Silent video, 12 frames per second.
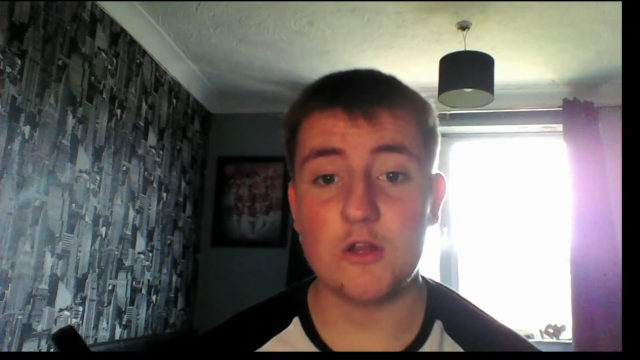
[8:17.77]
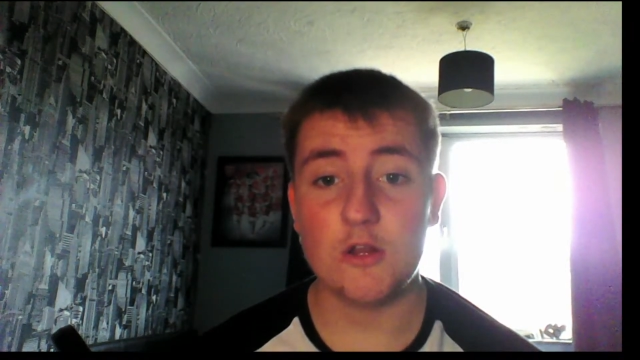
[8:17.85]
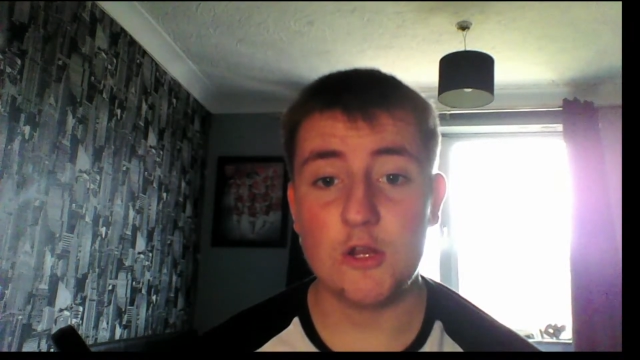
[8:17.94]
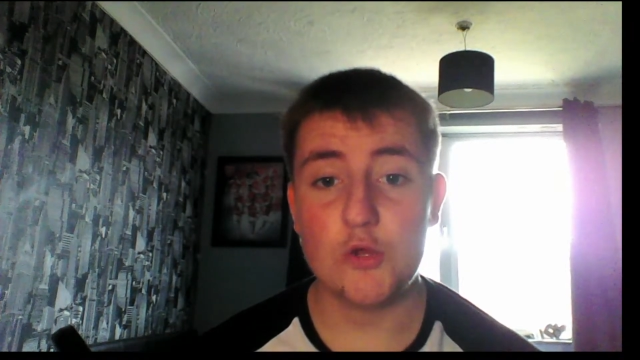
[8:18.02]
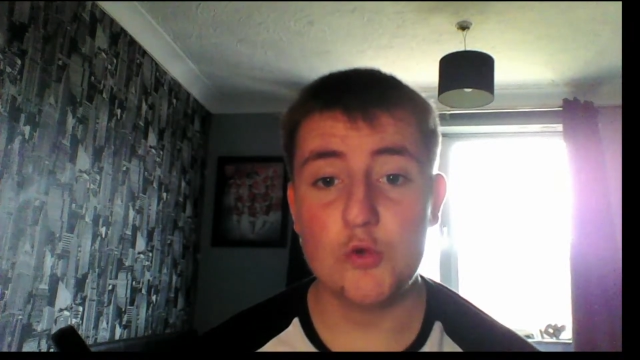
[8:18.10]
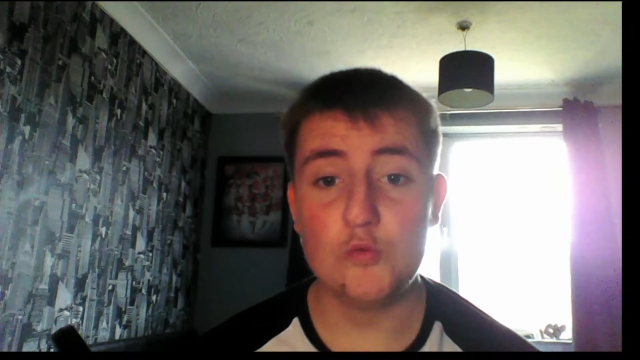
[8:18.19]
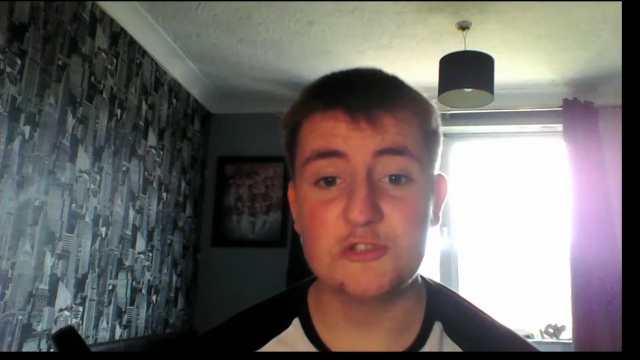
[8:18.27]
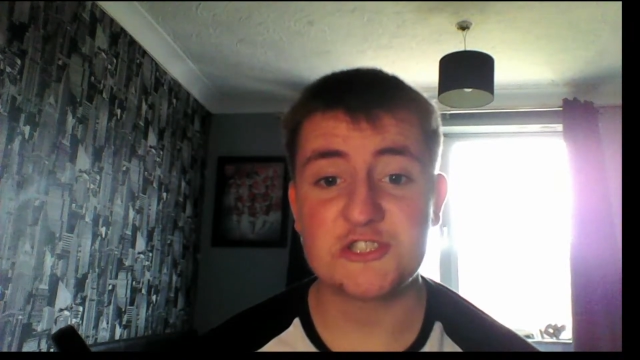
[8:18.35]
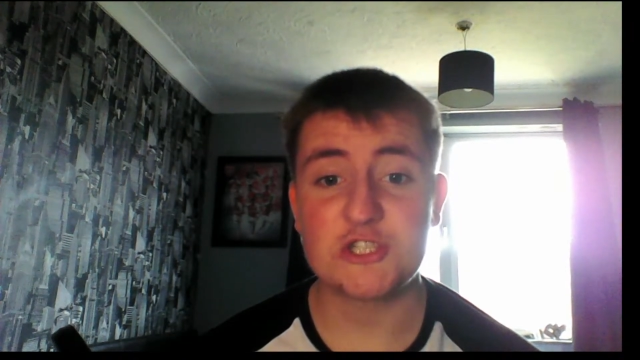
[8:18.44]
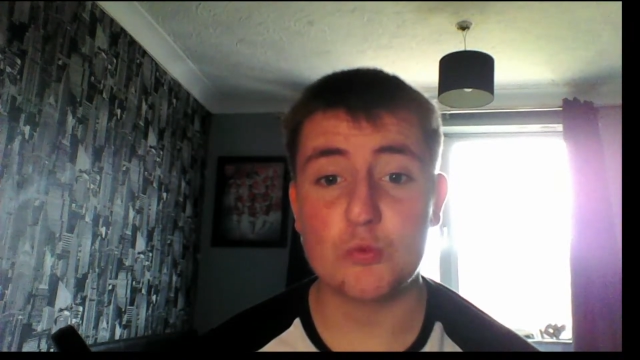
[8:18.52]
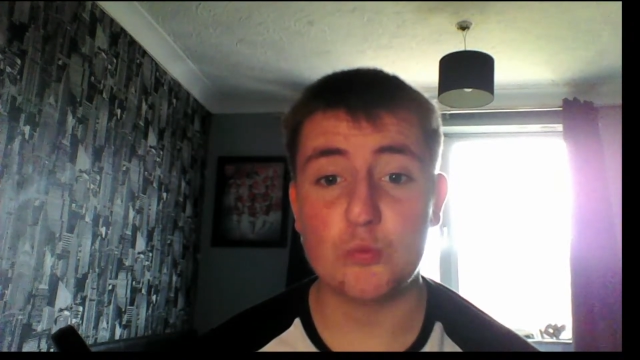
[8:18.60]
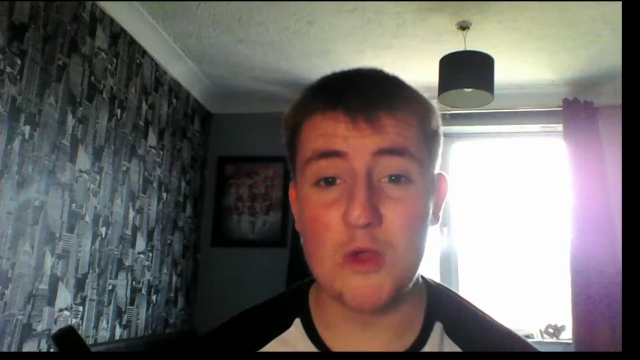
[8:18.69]
lose
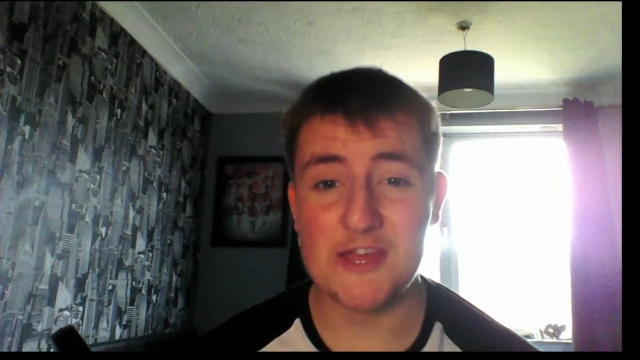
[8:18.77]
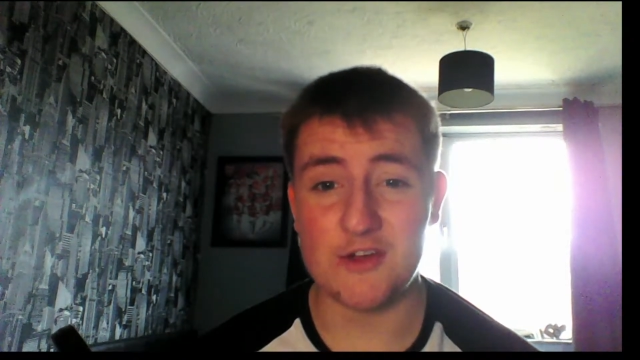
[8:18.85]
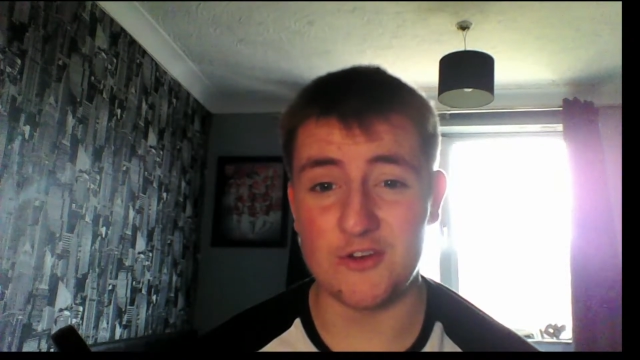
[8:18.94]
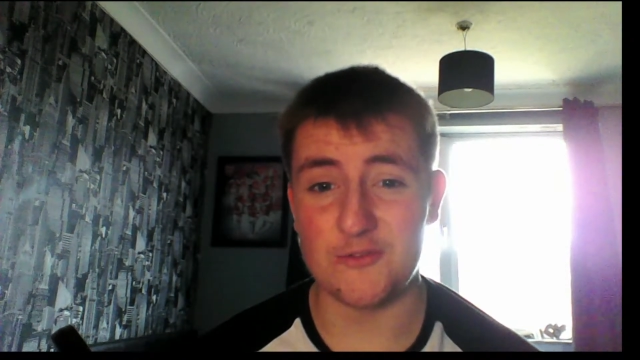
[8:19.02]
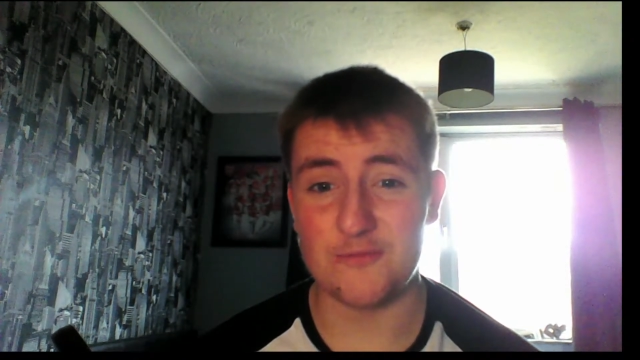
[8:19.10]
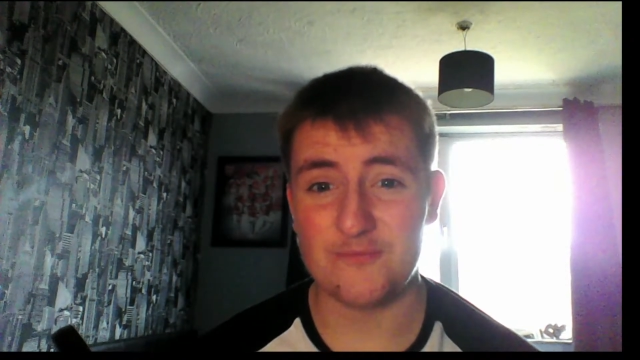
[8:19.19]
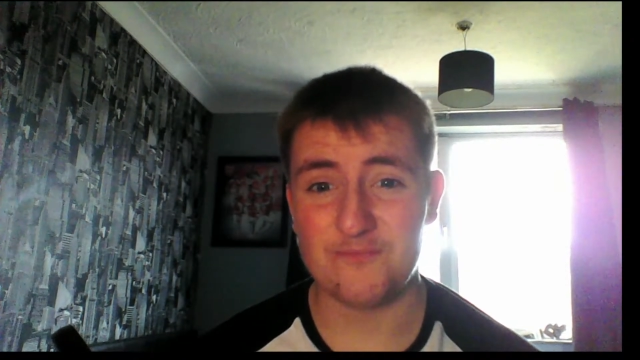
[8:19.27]
to Wigan.